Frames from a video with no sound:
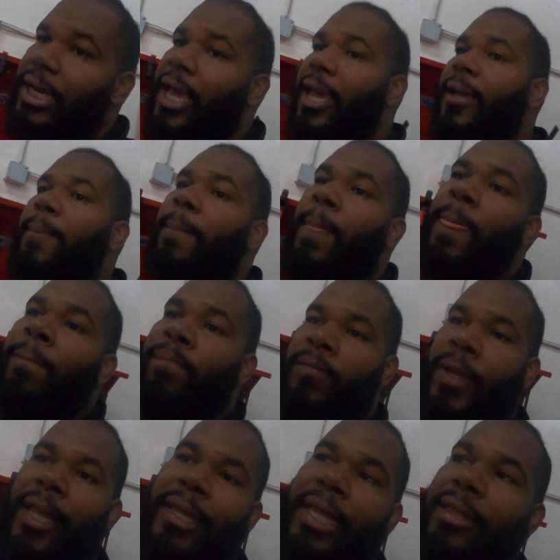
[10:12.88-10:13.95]
today,
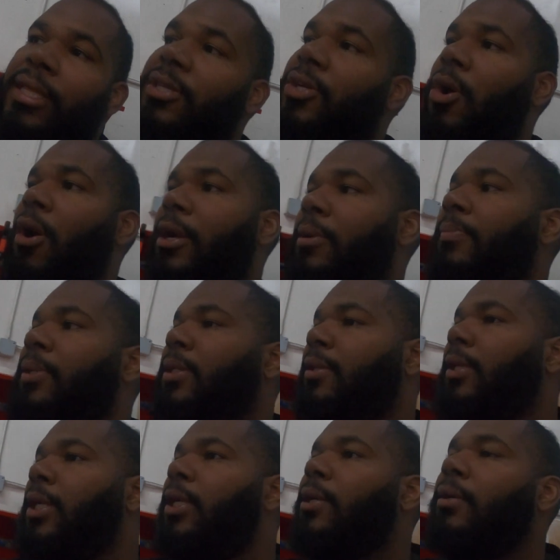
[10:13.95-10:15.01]
get this car
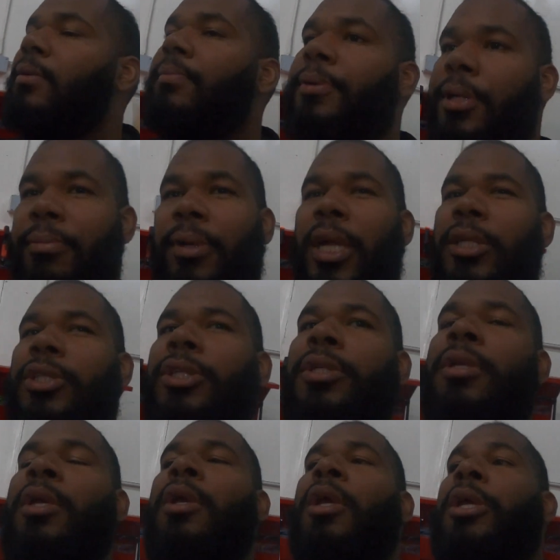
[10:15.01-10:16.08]
completely pretty
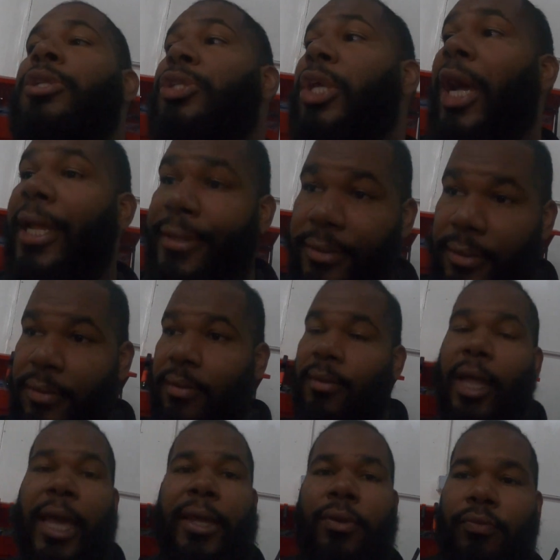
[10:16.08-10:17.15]
much done,
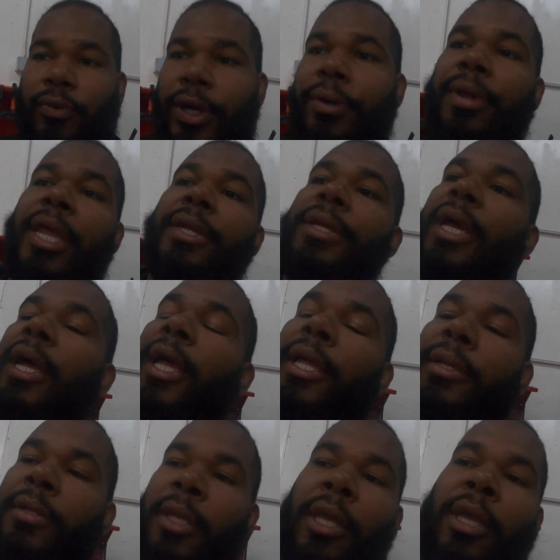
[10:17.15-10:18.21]
like rear end
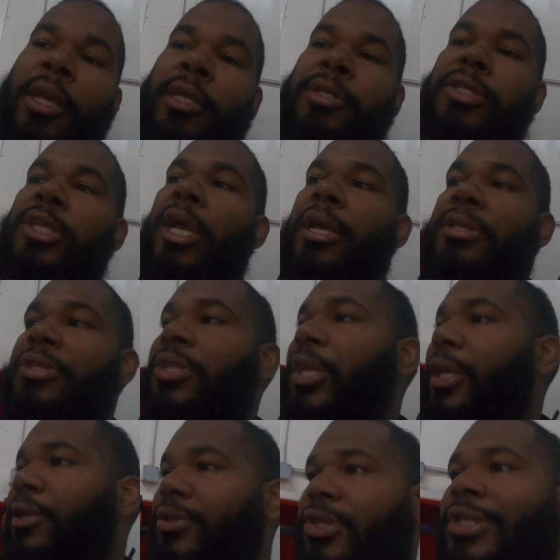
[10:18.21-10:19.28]
done, studs
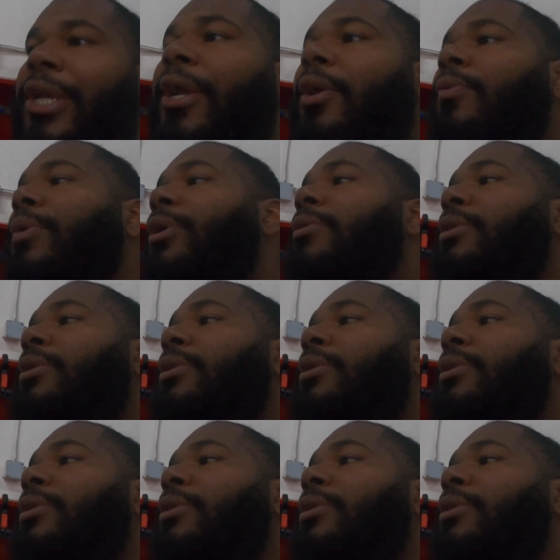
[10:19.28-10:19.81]
in, steering